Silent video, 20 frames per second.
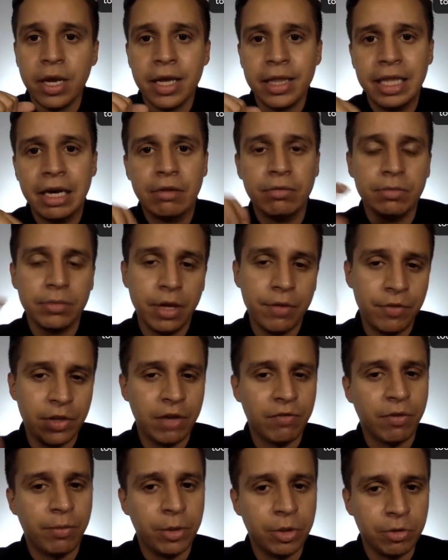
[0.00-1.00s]
Now, if you're
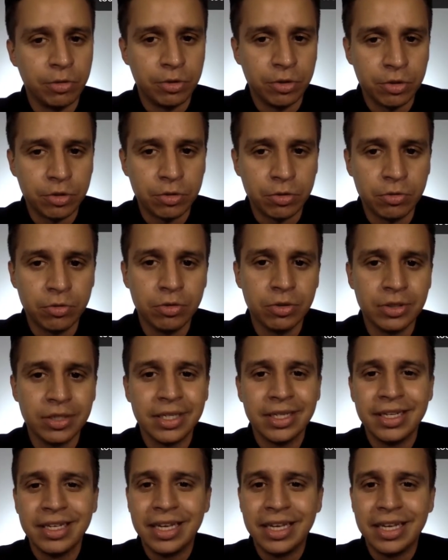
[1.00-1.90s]
not familiar with those tools,